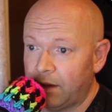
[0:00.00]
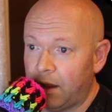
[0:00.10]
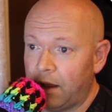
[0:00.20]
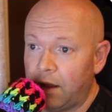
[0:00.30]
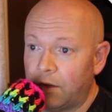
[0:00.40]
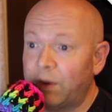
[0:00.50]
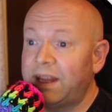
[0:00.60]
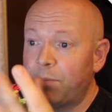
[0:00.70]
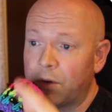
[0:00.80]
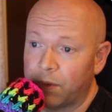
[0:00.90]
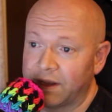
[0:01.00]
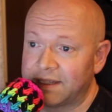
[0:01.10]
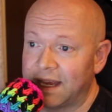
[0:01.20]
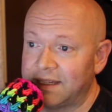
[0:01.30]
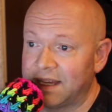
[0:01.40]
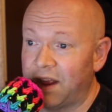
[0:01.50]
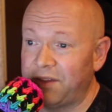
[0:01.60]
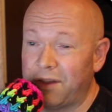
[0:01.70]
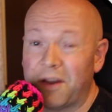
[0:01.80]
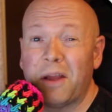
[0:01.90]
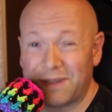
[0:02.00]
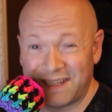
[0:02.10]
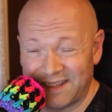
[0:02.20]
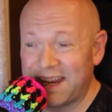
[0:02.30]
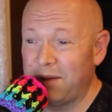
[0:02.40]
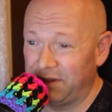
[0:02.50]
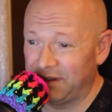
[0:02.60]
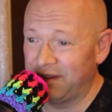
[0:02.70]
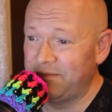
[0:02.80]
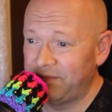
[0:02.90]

Uh, Ricky Berwick says, and I thought I was disabled.